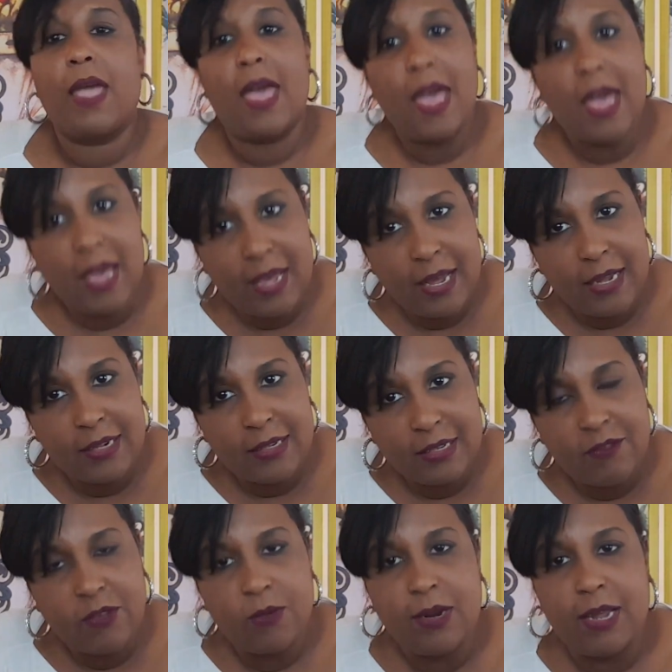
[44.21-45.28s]
And
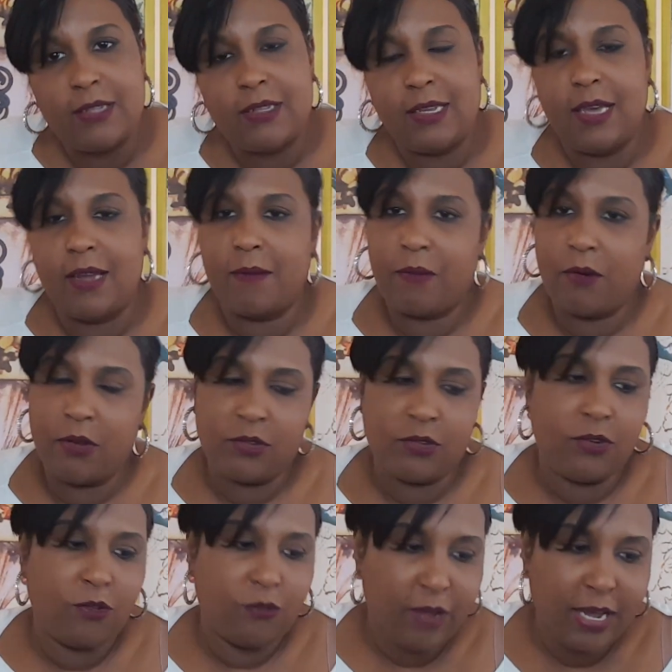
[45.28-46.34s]
if you would like to get a
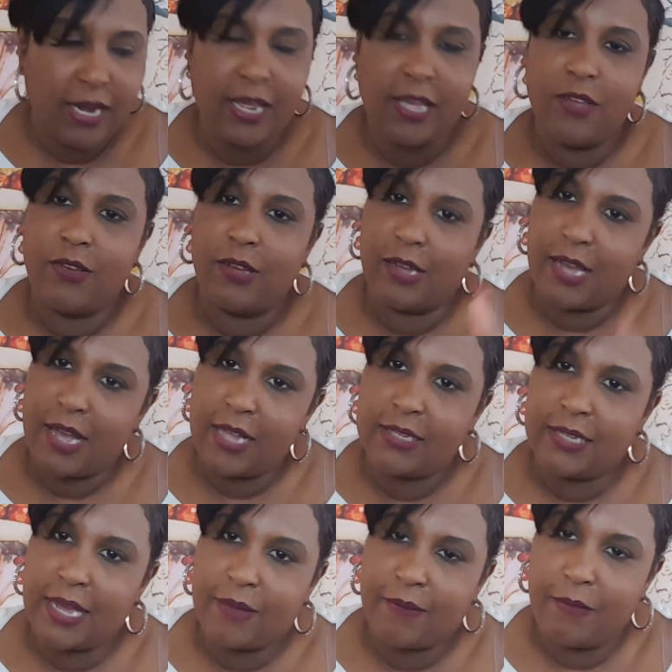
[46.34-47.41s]
personal reading, you could
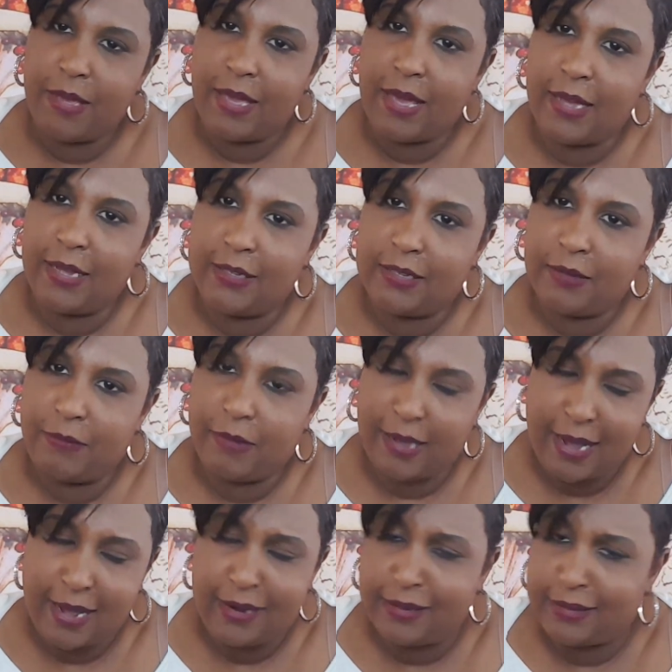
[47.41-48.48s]
contact me at
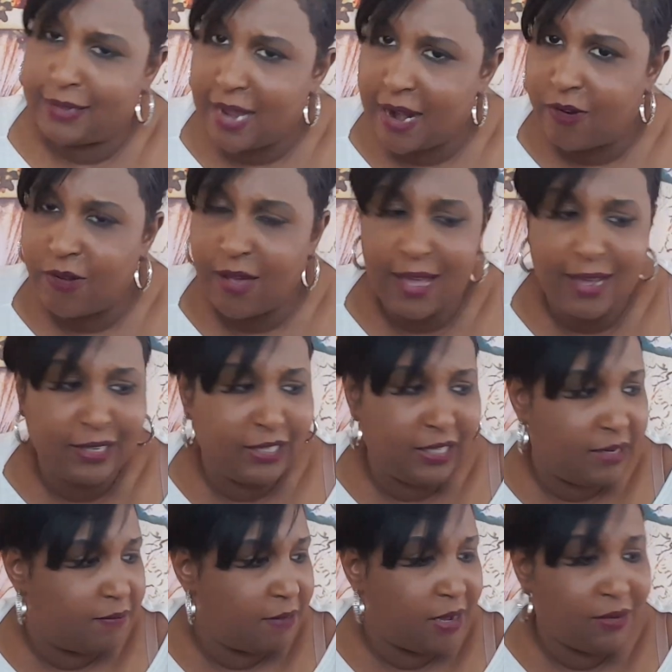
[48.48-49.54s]

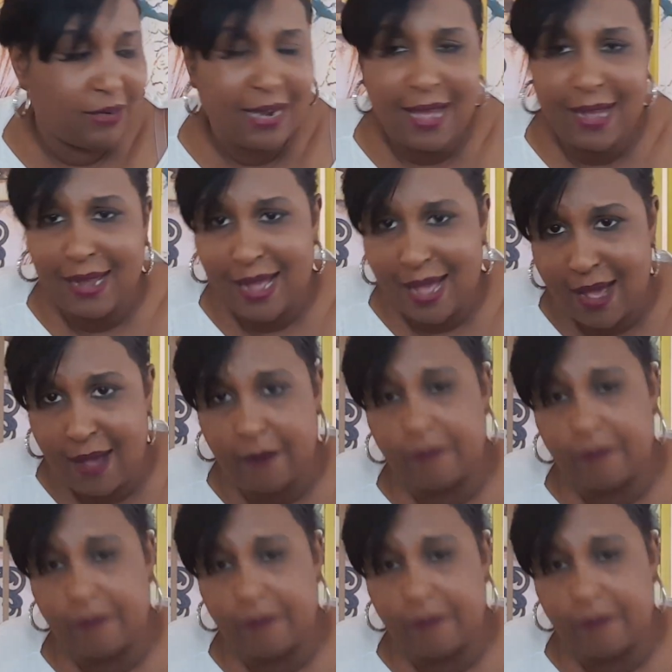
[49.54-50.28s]
intimategoddesstarot@gmail.com.